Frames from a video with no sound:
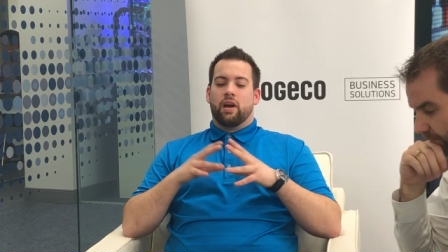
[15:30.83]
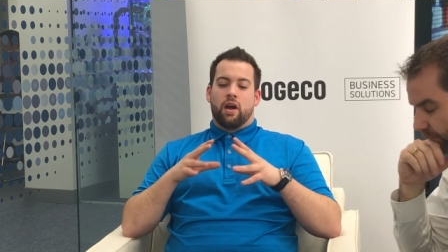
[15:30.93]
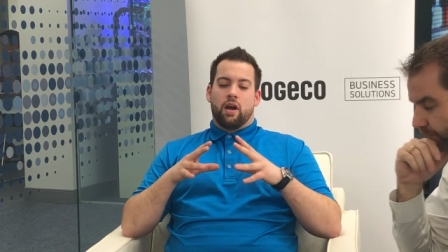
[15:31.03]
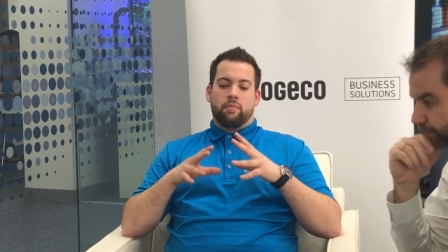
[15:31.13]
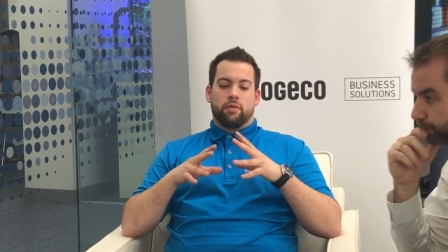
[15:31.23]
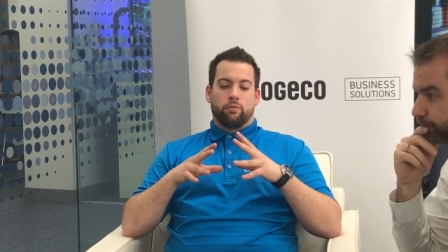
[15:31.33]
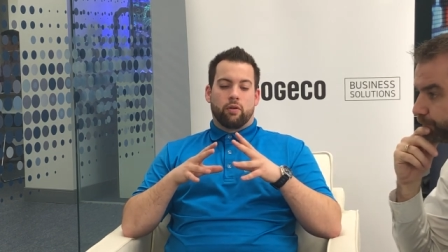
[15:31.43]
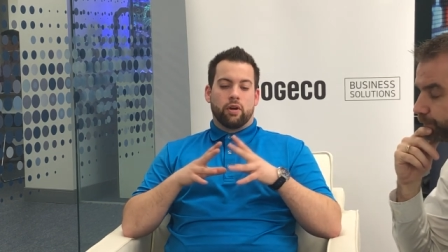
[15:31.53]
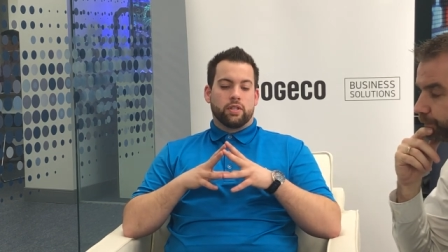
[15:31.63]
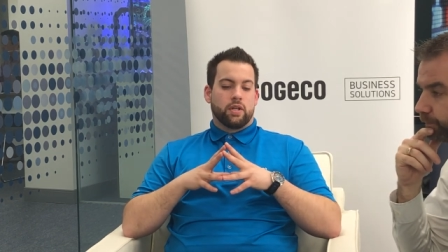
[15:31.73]
Um, if
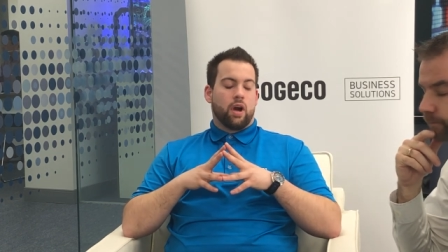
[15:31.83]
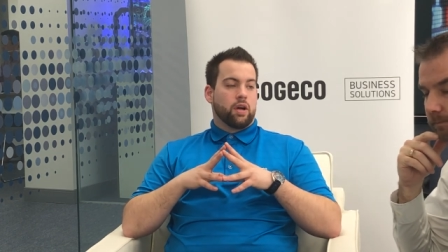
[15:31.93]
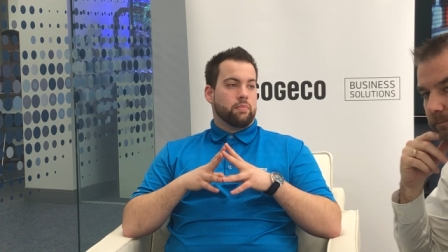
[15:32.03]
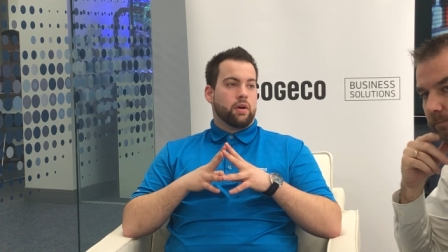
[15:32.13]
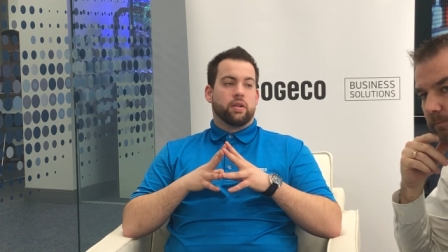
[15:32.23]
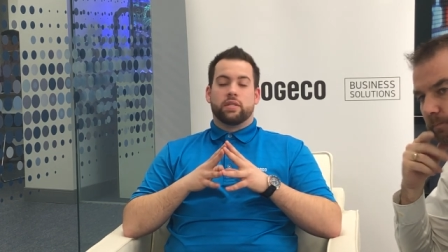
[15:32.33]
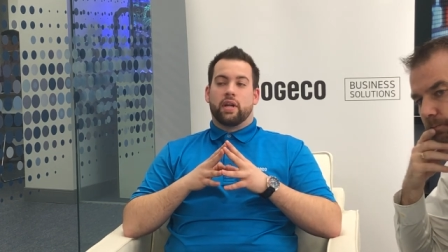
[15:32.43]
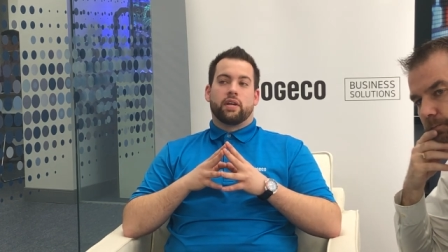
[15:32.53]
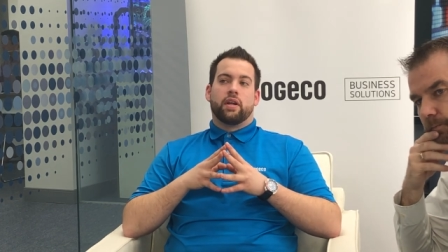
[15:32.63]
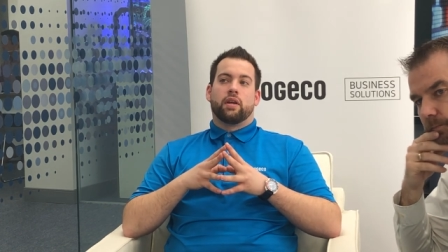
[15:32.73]
we're going to talk about a
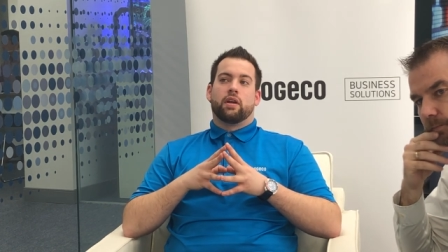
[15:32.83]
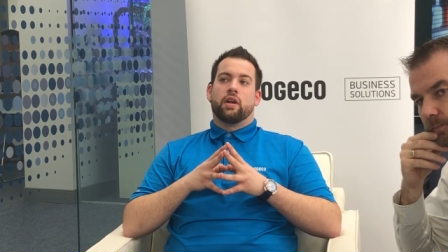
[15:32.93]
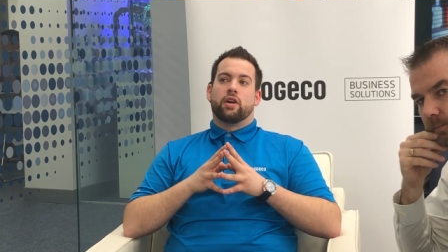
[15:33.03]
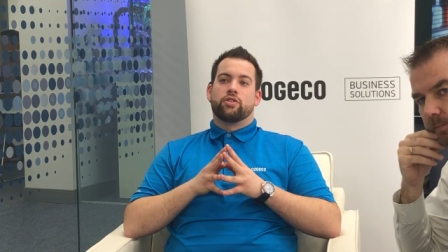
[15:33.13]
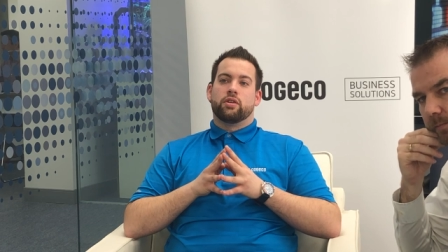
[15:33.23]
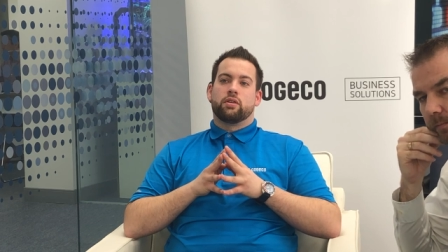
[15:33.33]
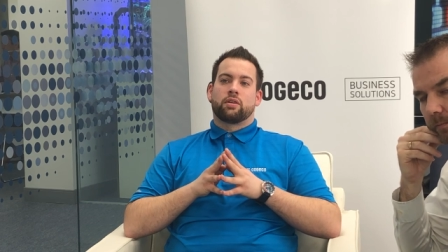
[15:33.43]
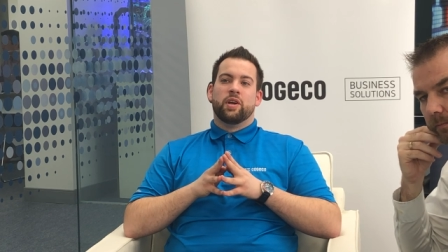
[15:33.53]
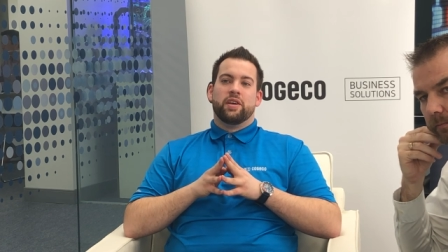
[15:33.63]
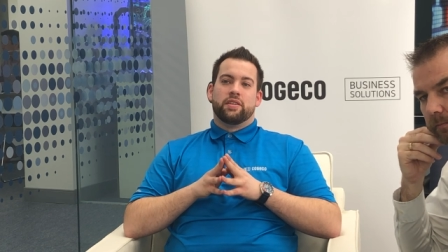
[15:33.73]
dedicated
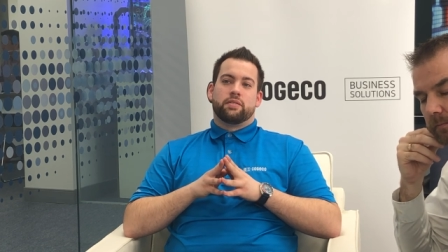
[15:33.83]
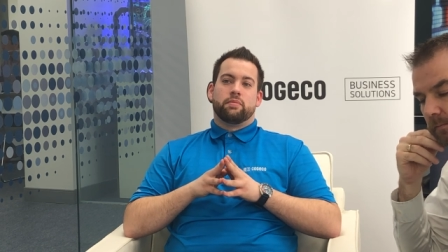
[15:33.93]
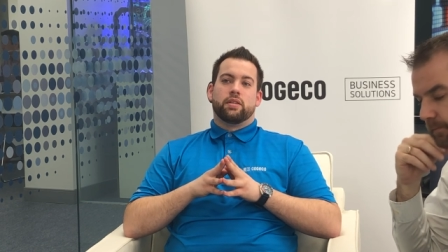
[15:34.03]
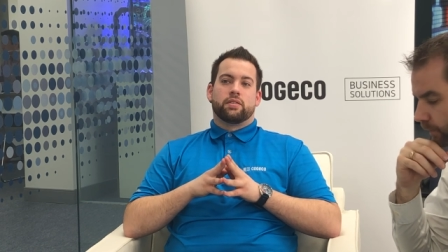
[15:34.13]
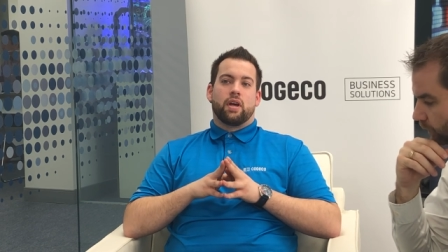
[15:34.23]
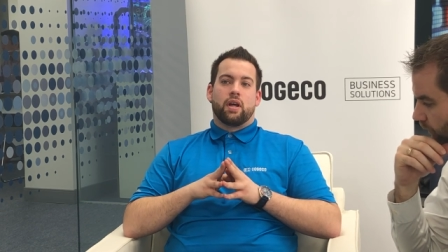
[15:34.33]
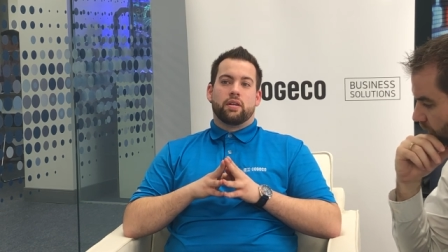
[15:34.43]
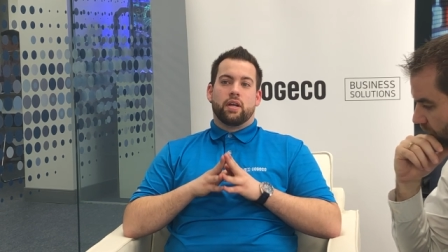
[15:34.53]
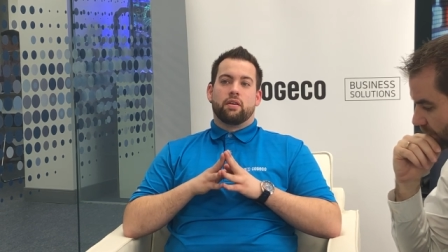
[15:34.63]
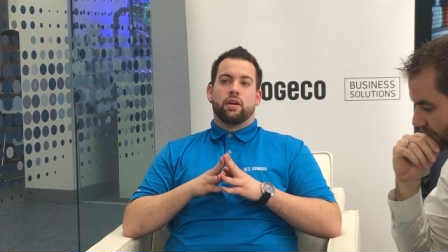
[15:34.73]
connection, this means
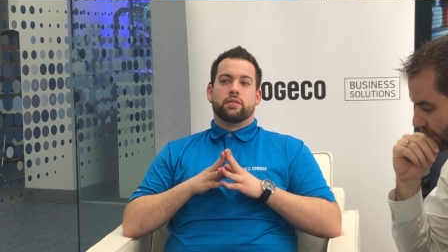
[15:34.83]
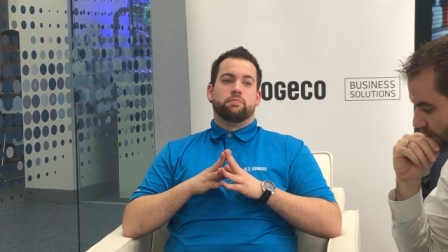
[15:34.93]
that internet